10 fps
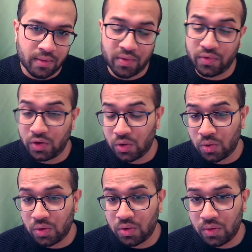Make sure
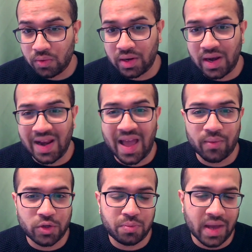you know the
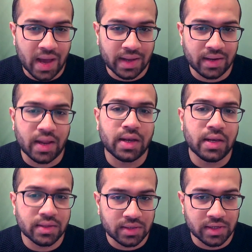language behind it at
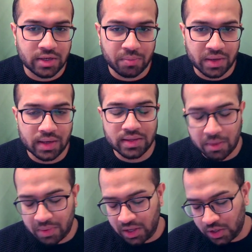least a little bit, at least a
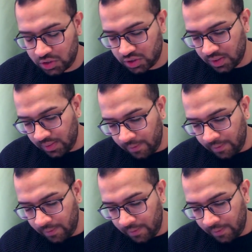couple of years.